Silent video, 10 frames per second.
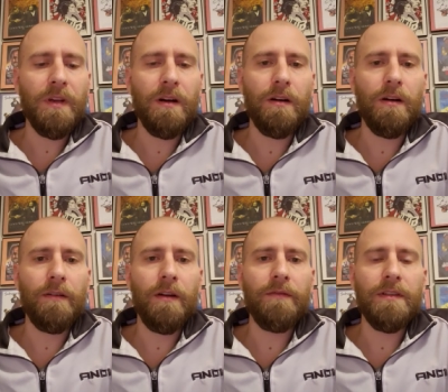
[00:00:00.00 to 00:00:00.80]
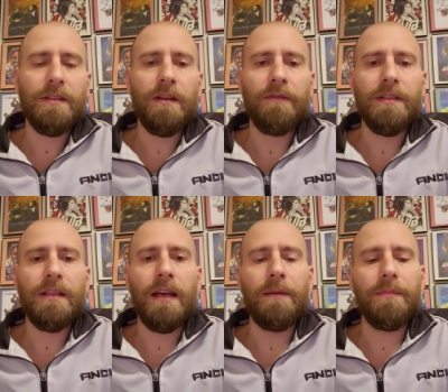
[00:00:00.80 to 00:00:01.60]
or uh, of this of this
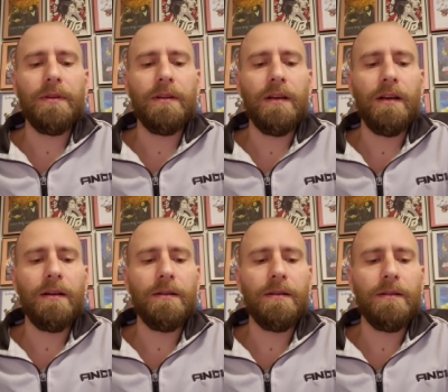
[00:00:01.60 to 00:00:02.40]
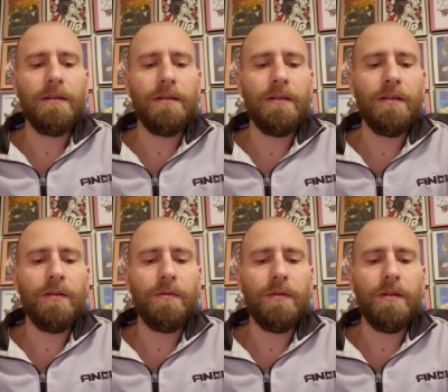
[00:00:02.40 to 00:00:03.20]
type. Uh, you
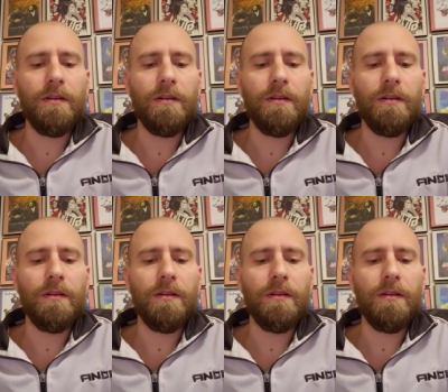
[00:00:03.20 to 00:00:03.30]
know,